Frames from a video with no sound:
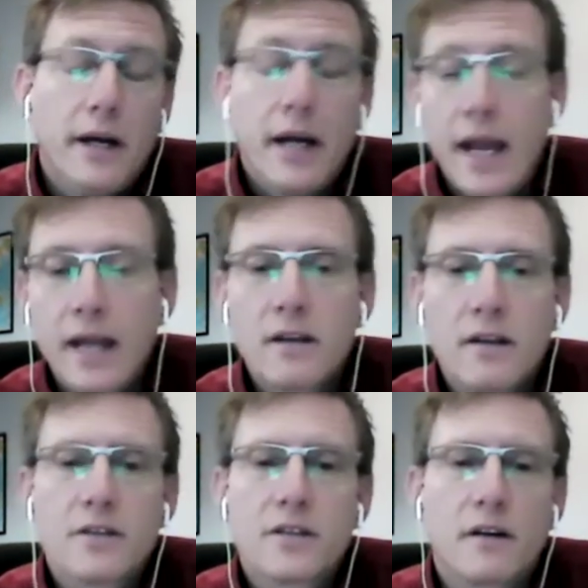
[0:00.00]

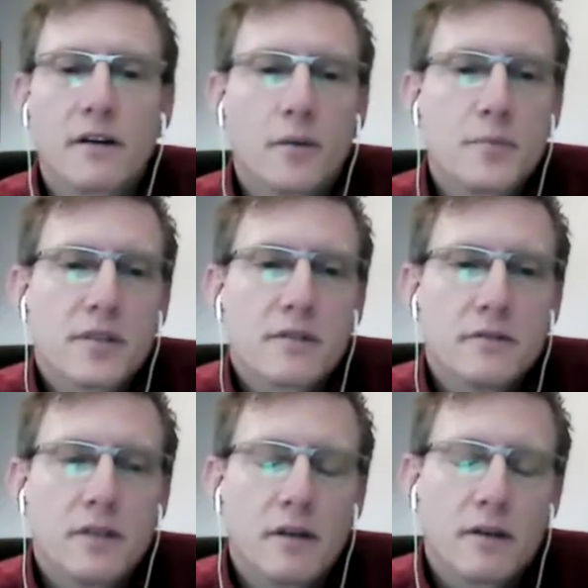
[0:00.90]
and the
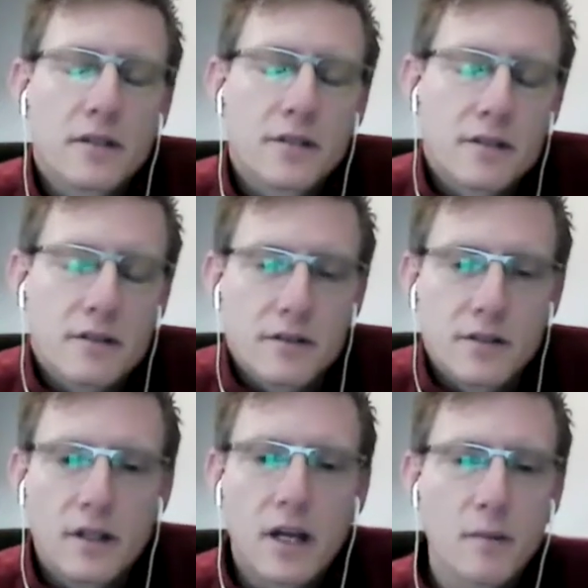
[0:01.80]
startups, because
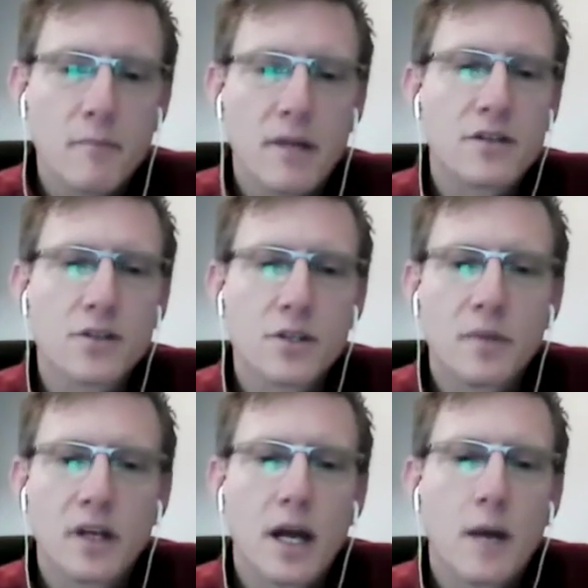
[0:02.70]
there's a lot of
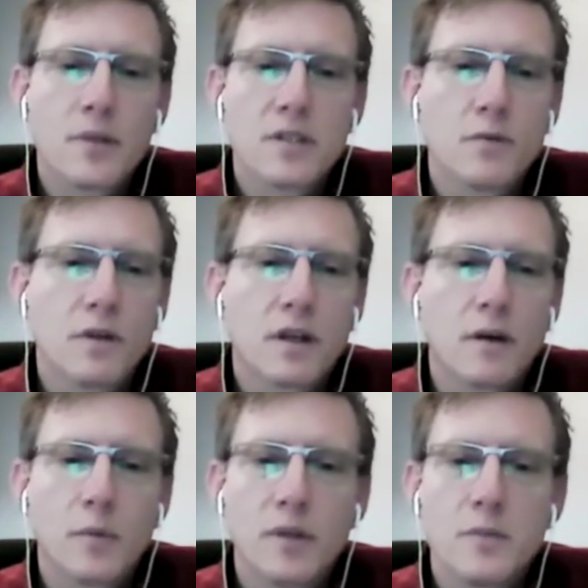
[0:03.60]
mentorship that happens with
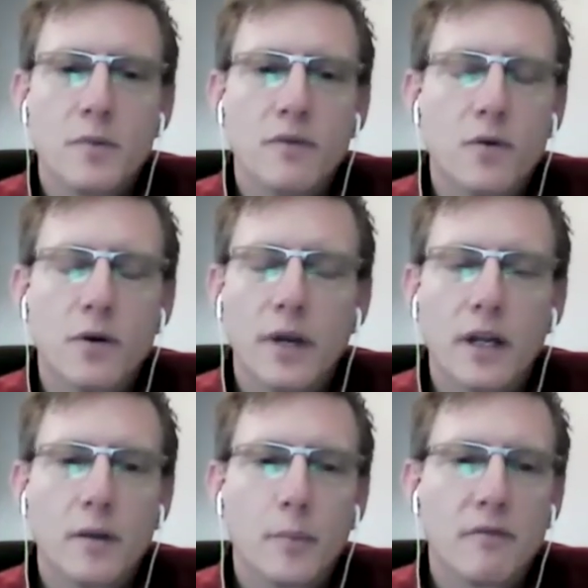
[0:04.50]
companies before we
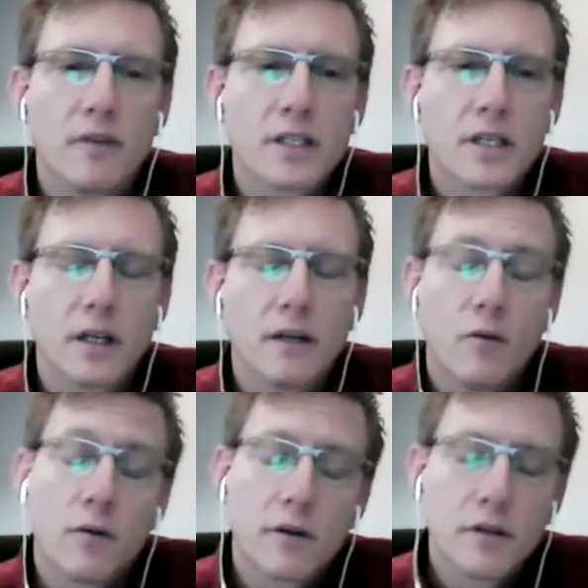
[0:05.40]
end up investing,
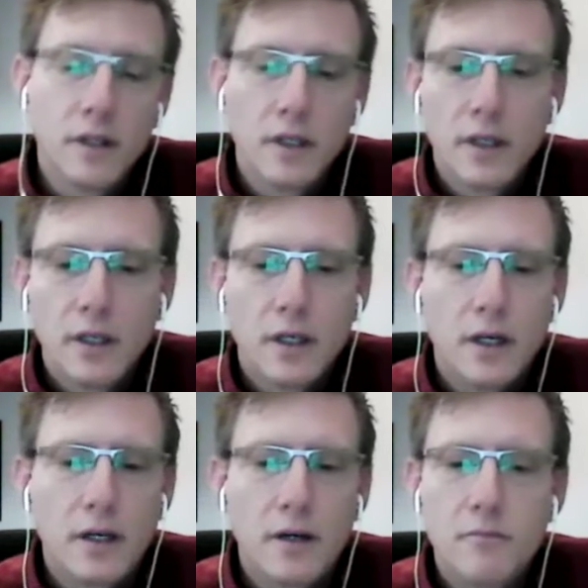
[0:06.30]
or
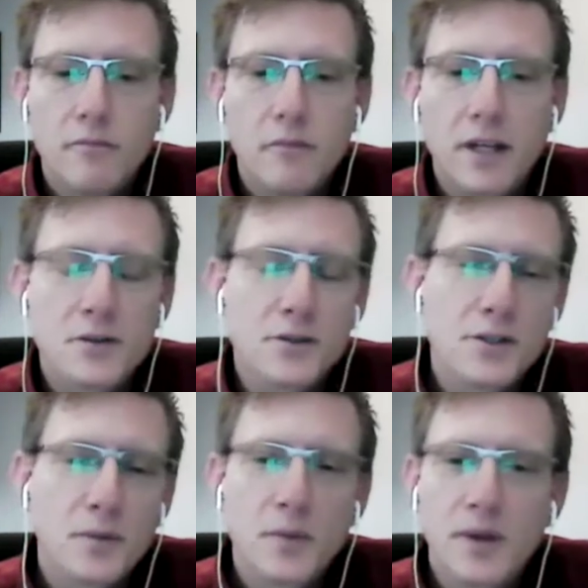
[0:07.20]

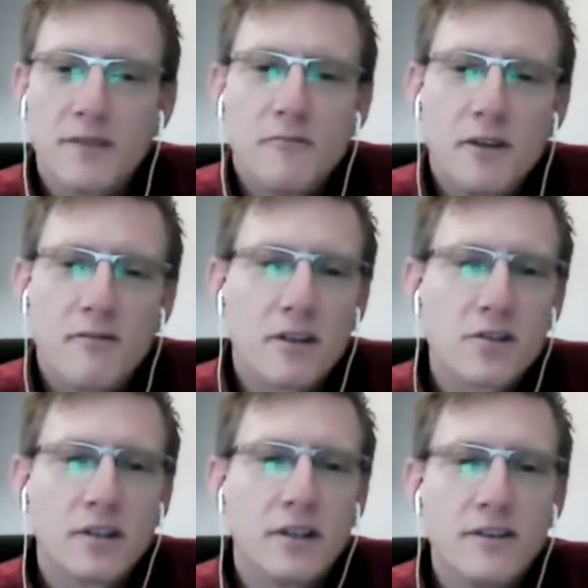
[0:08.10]
mentorship and we
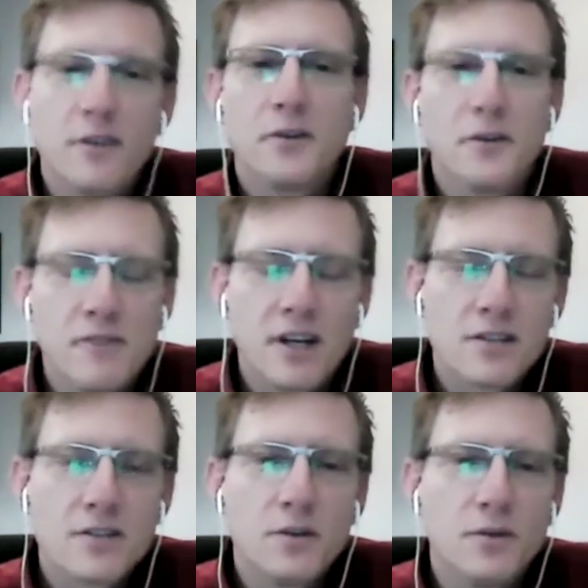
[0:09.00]
eventually don't
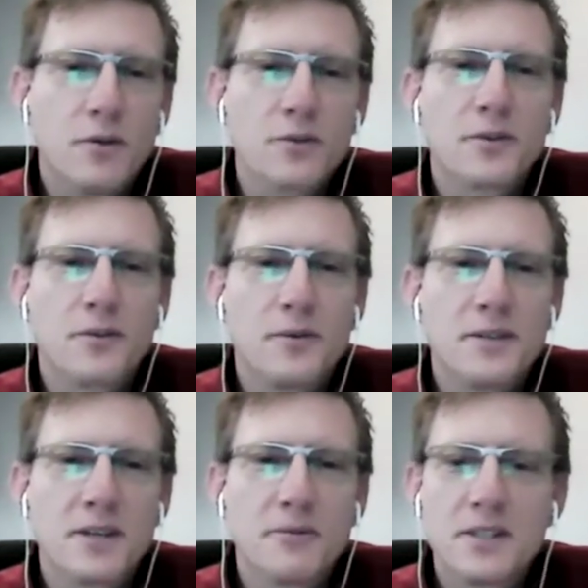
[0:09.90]
invest too. Those are the
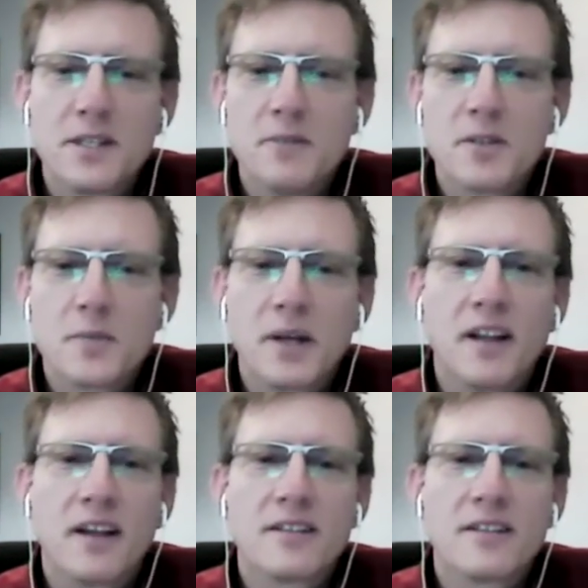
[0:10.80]
ones that we seem to spend a lot of